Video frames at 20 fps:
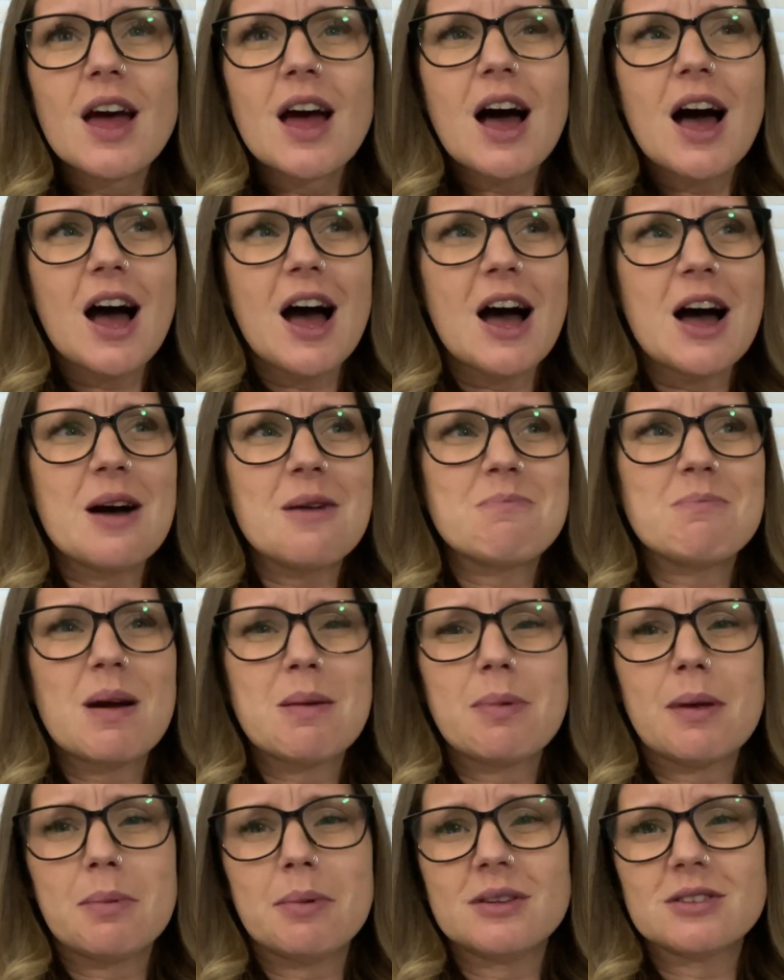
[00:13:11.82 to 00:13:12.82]
my
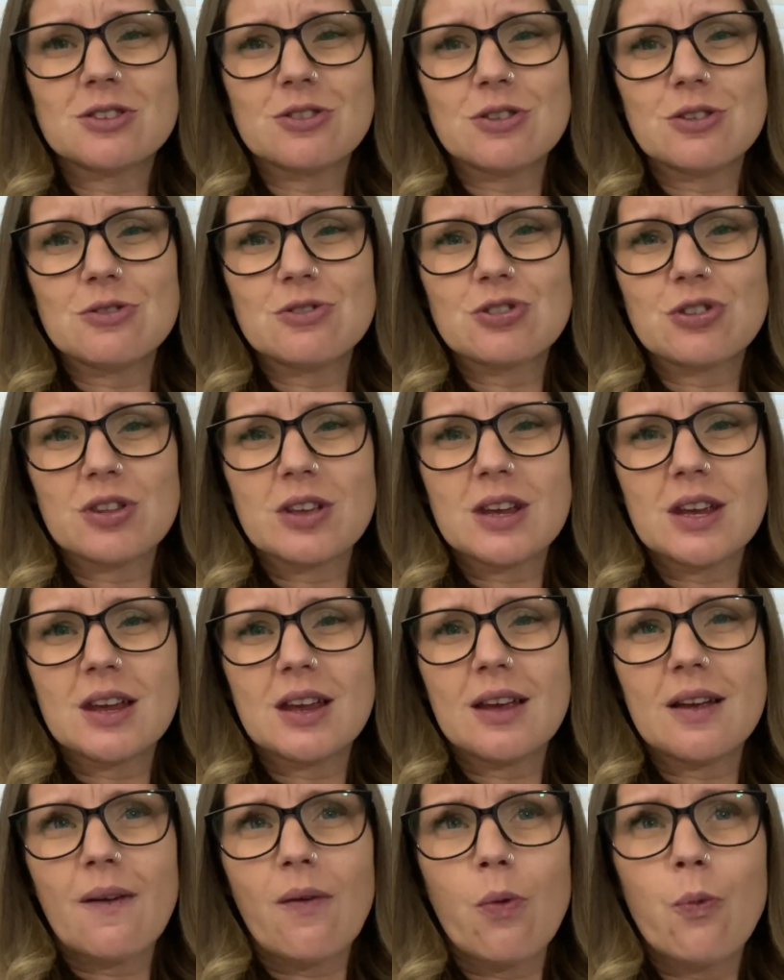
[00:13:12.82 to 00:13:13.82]
babies are
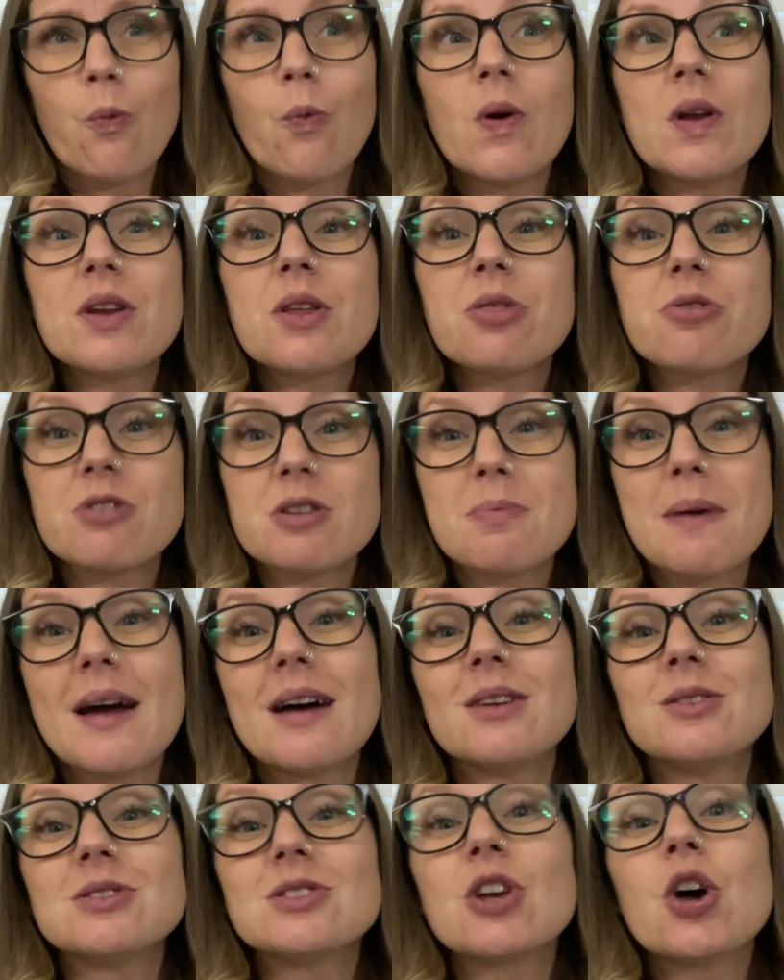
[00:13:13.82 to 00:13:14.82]
usually 1 to 3
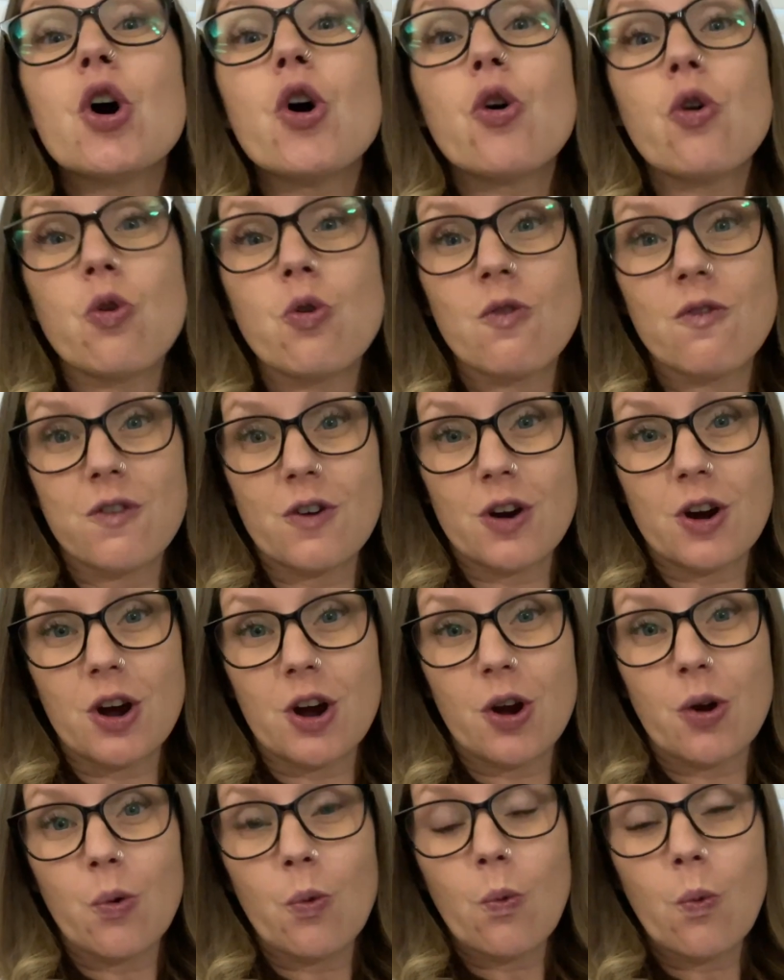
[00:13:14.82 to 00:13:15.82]
pounds
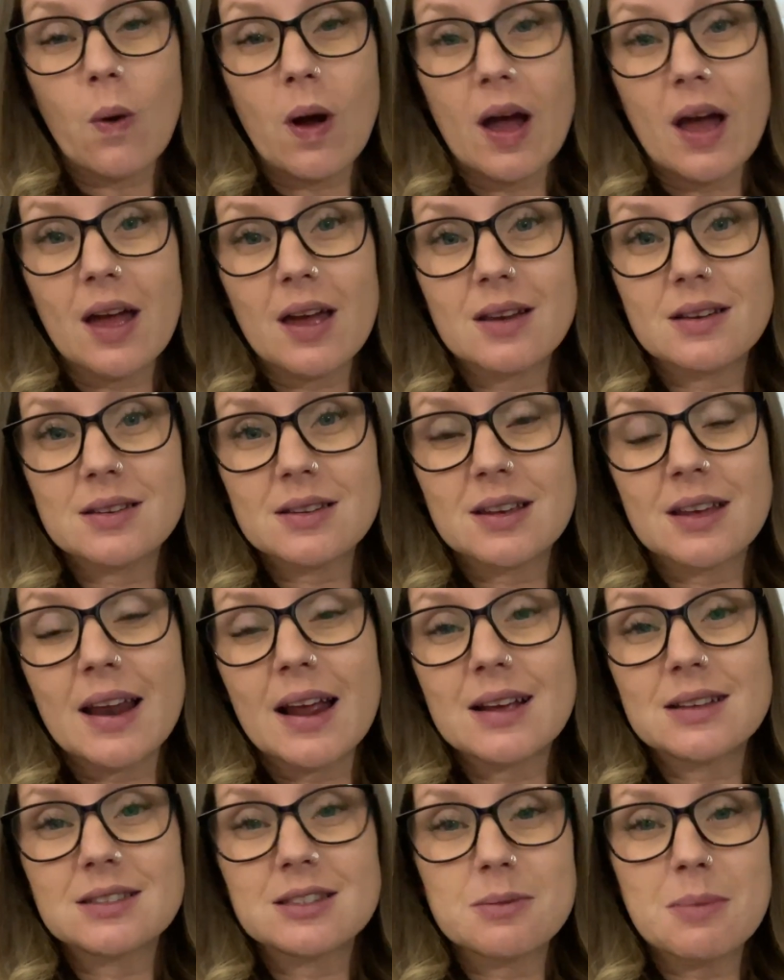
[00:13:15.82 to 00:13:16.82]
over what it
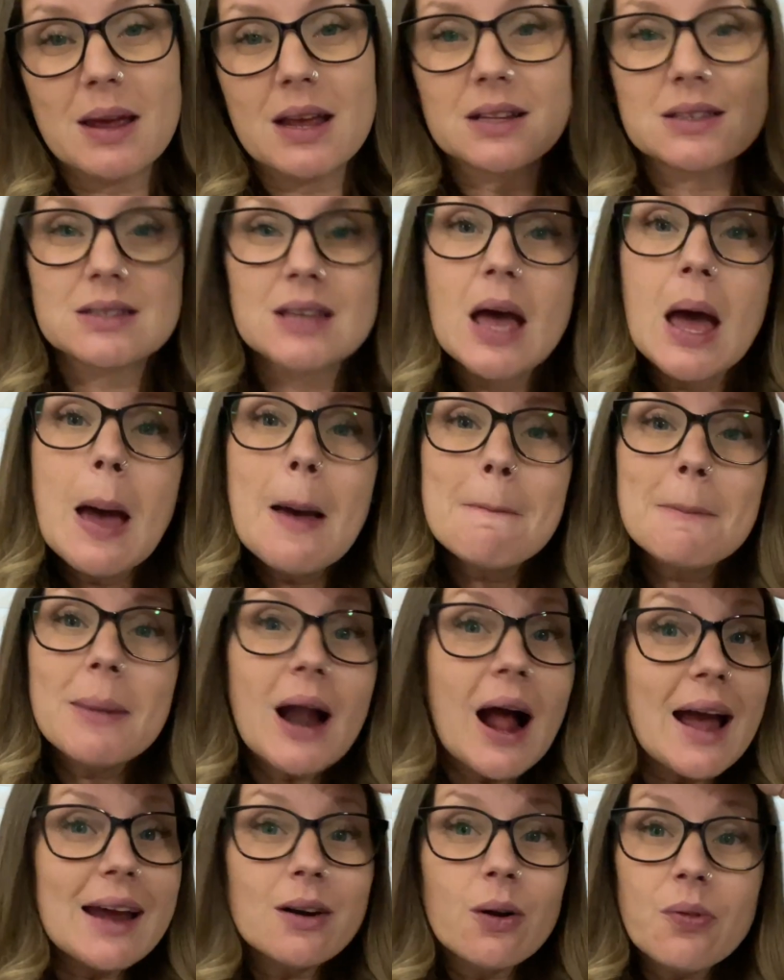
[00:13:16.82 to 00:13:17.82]
estimates. But
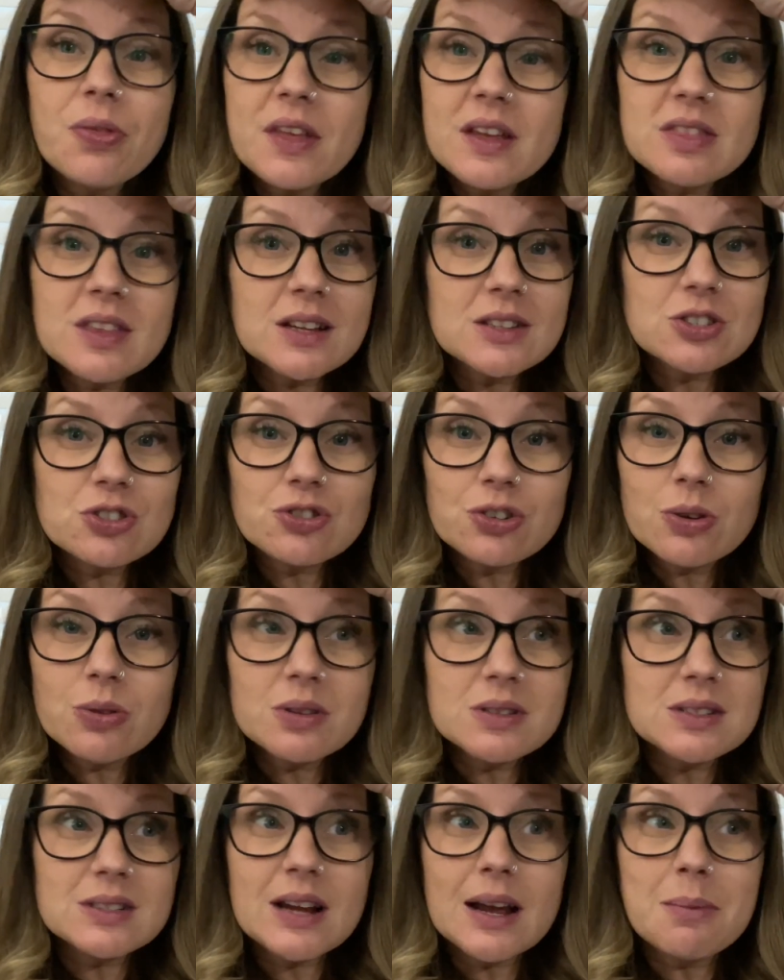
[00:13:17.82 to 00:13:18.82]
I don't think that's true
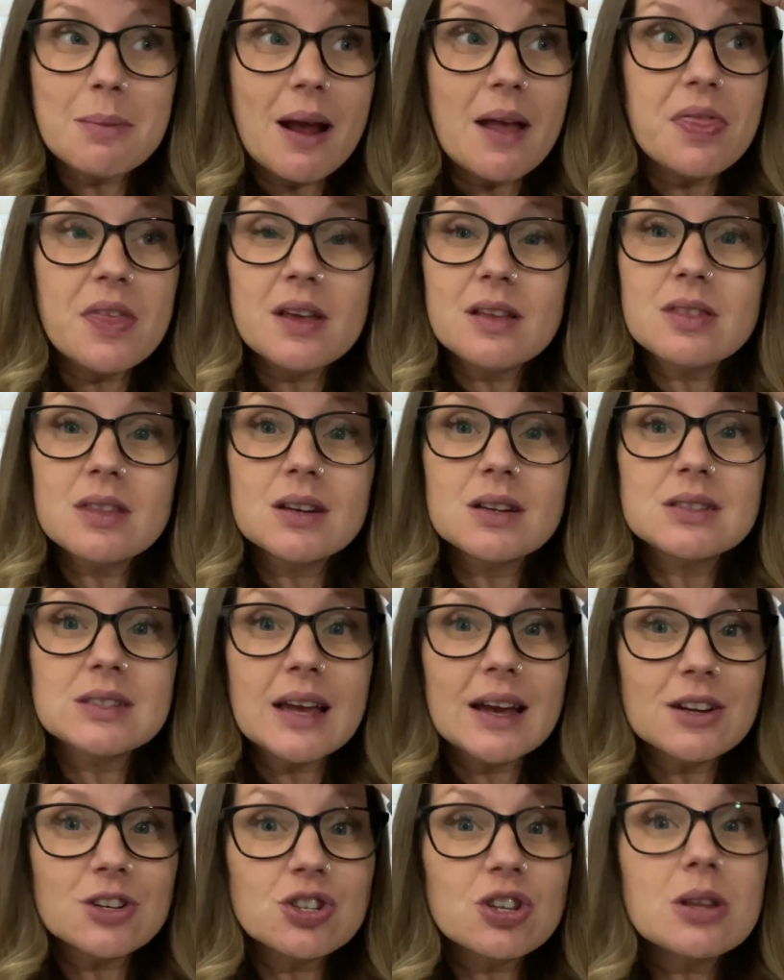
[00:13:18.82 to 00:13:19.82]
this time. I think that it's
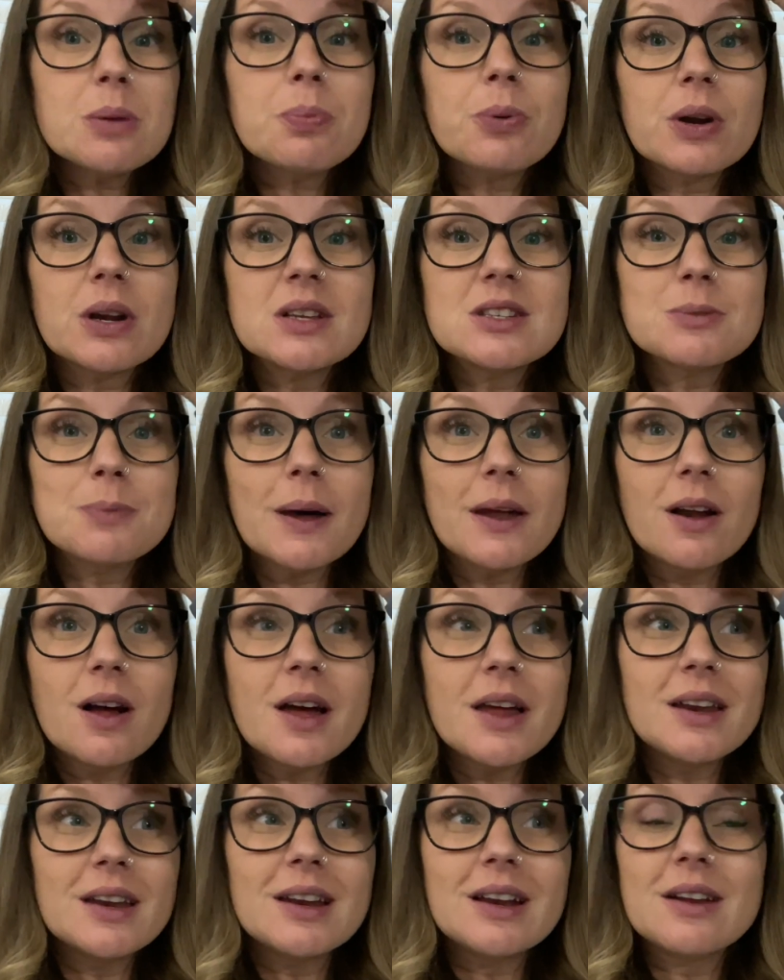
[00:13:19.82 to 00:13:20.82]
actually pretty spot
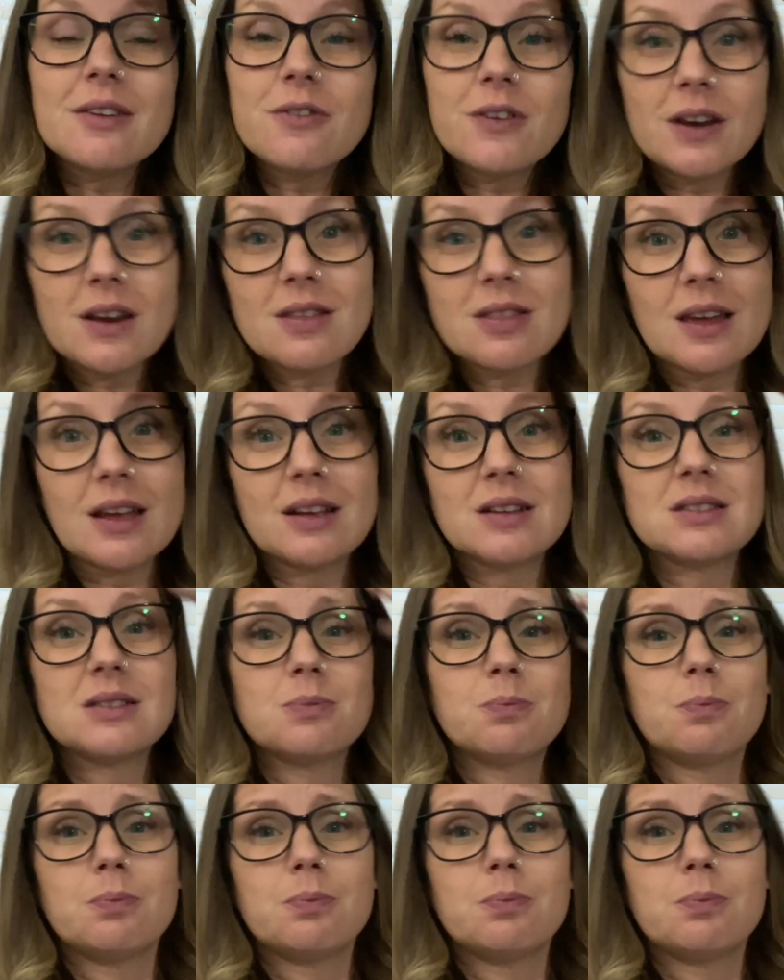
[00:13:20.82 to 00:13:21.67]
on. And if anything, it's